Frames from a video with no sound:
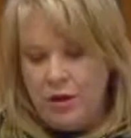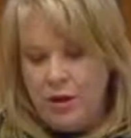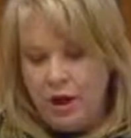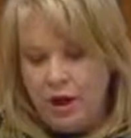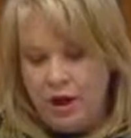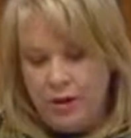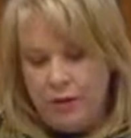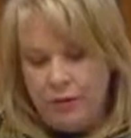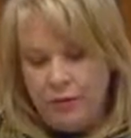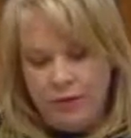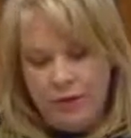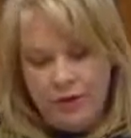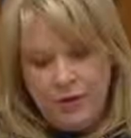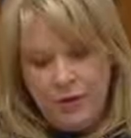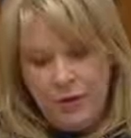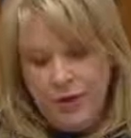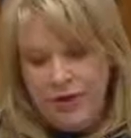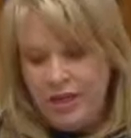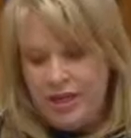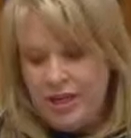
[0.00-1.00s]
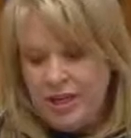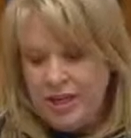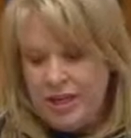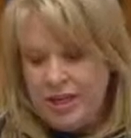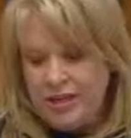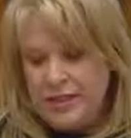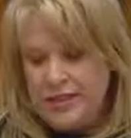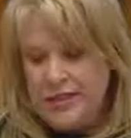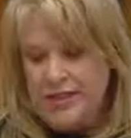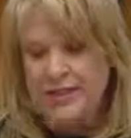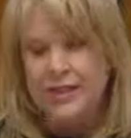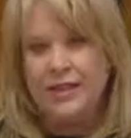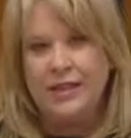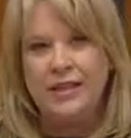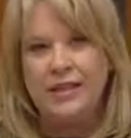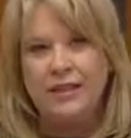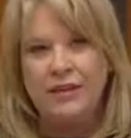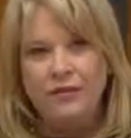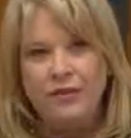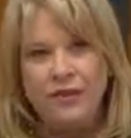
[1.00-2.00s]
The Wedgetail is a
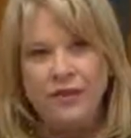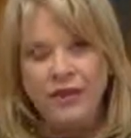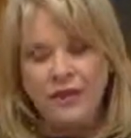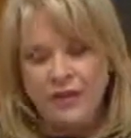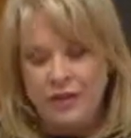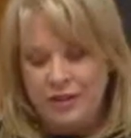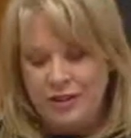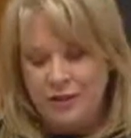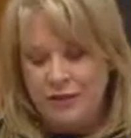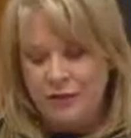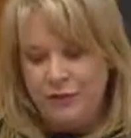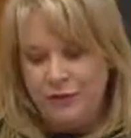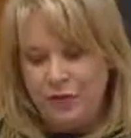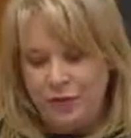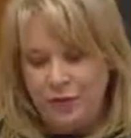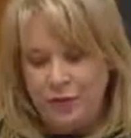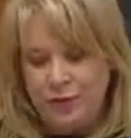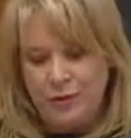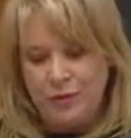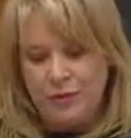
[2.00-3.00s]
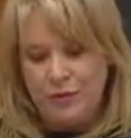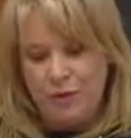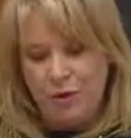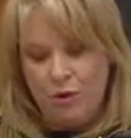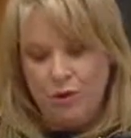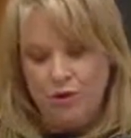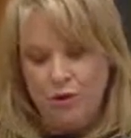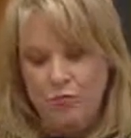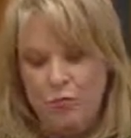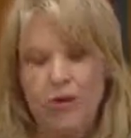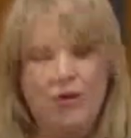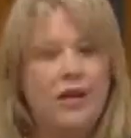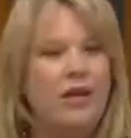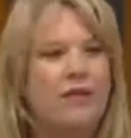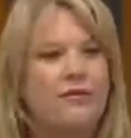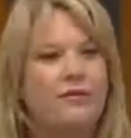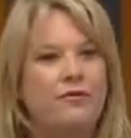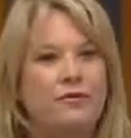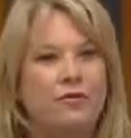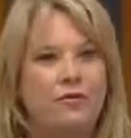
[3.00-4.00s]
significant force
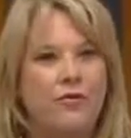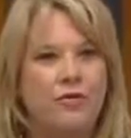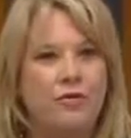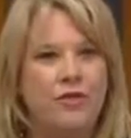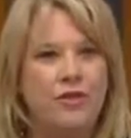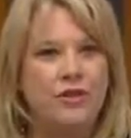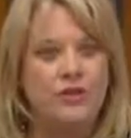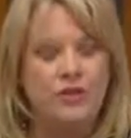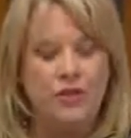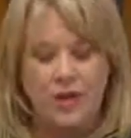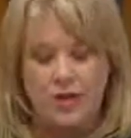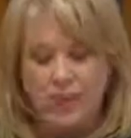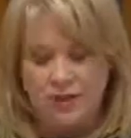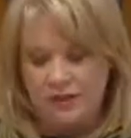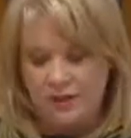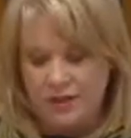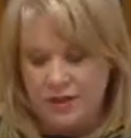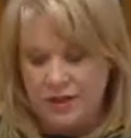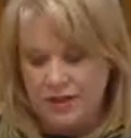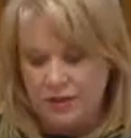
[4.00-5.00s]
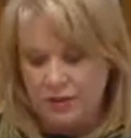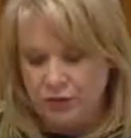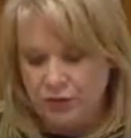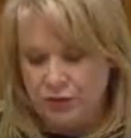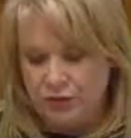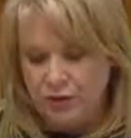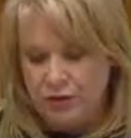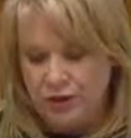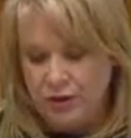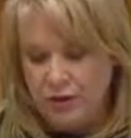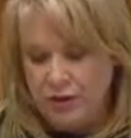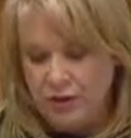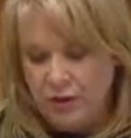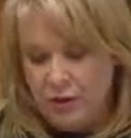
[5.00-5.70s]
multiplier for the Australian Defence Force,